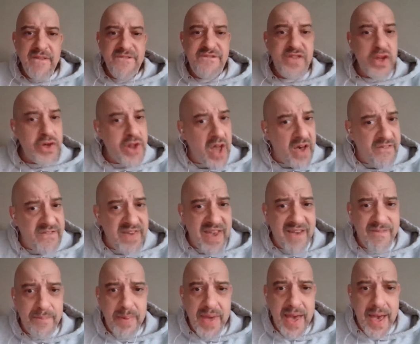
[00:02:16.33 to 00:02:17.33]

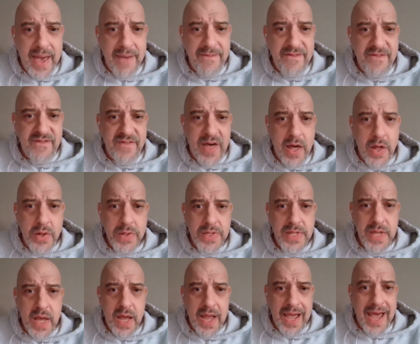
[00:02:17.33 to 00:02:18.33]
Philadelphia FBI felt
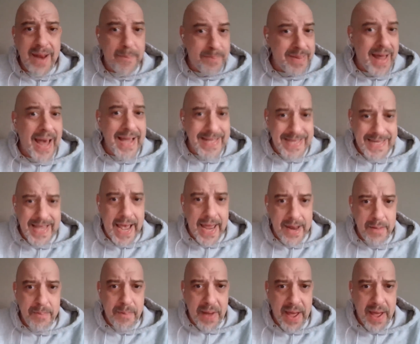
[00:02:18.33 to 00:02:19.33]
kind of
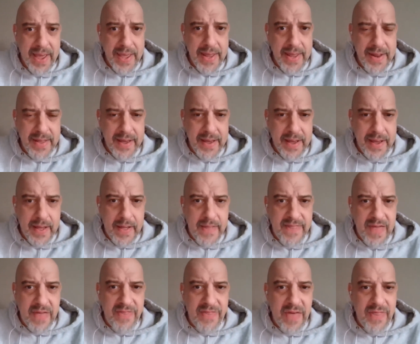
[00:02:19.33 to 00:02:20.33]
blindsided by
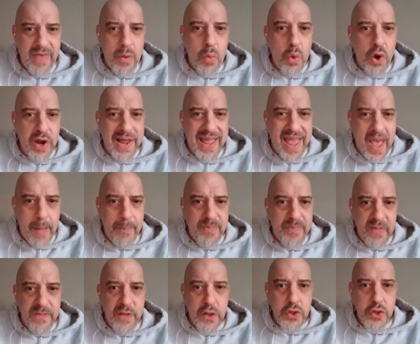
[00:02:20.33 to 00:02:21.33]
it. They weren't
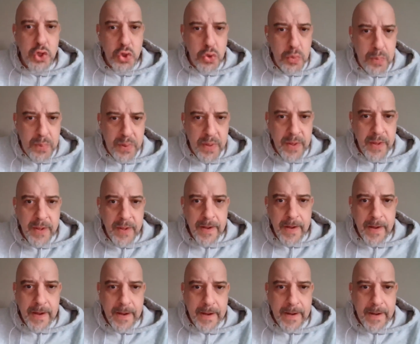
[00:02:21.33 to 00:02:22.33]
kept in the loop.
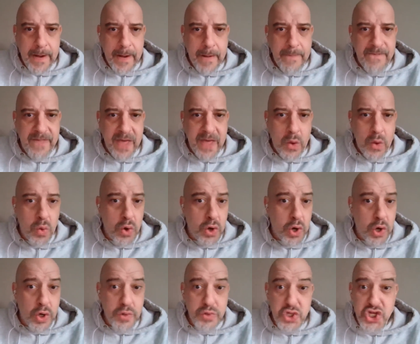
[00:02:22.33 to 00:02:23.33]
They
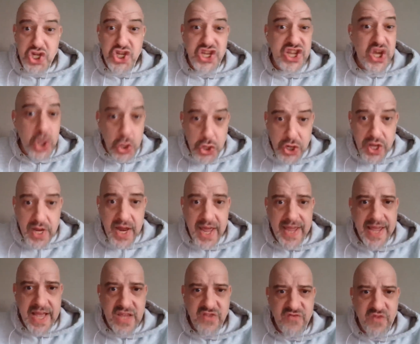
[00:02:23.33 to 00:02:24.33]
were shielded, I
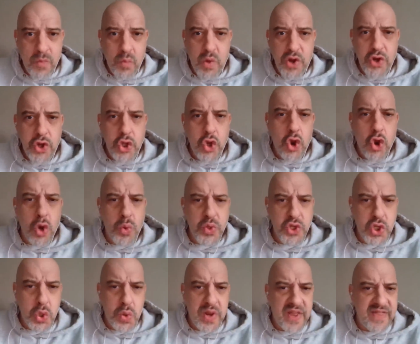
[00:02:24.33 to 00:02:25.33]
guess, from what New York
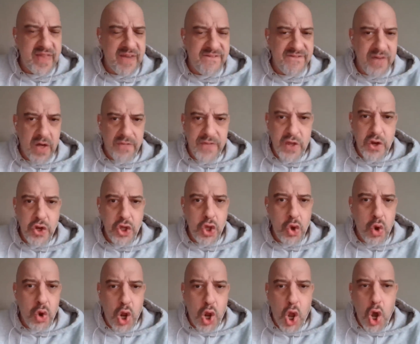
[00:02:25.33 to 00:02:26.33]
was doing, and they felt that New
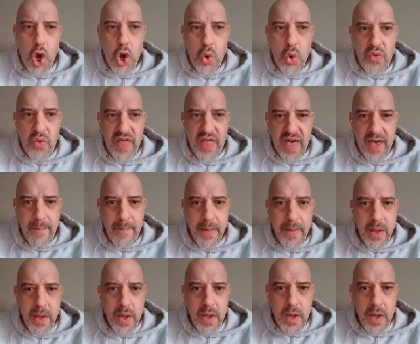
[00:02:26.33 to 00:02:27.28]
York owed them